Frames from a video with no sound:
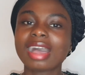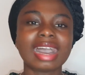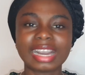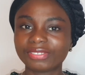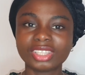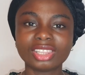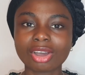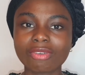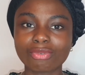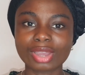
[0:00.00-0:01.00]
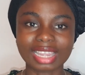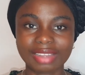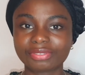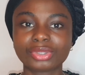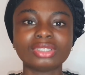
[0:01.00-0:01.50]
I've done a lot of work,
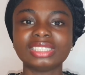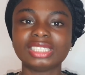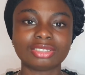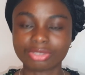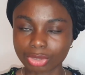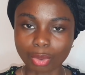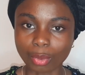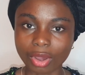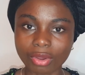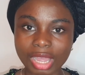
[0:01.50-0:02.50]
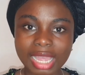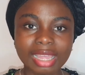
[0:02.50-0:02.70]
I've done this so well.